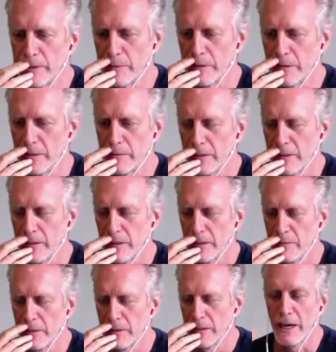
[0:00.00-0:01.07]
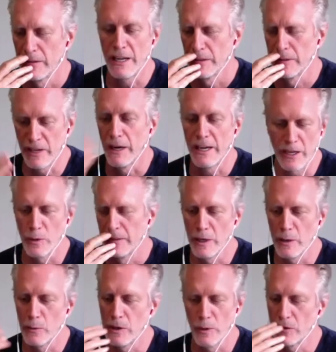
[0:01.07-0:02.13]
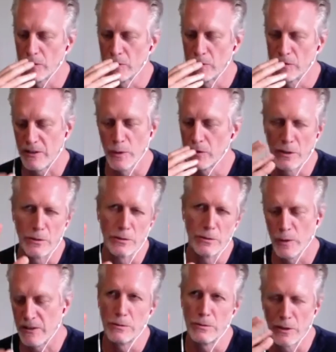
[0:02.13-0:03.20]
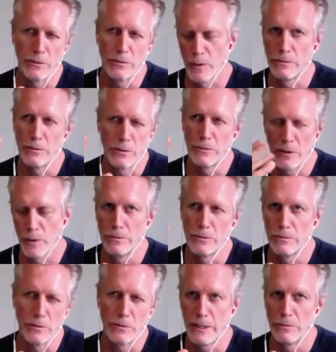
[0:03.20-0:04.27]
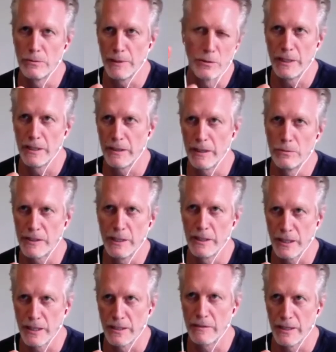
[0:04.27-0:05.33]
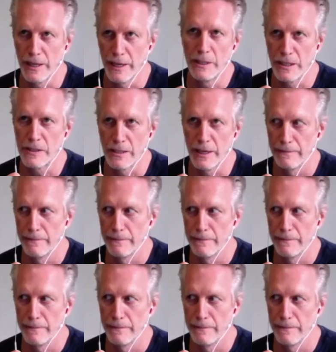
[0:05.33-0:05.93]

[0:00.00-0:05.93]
But my takeaway was so we come in here every Sunday.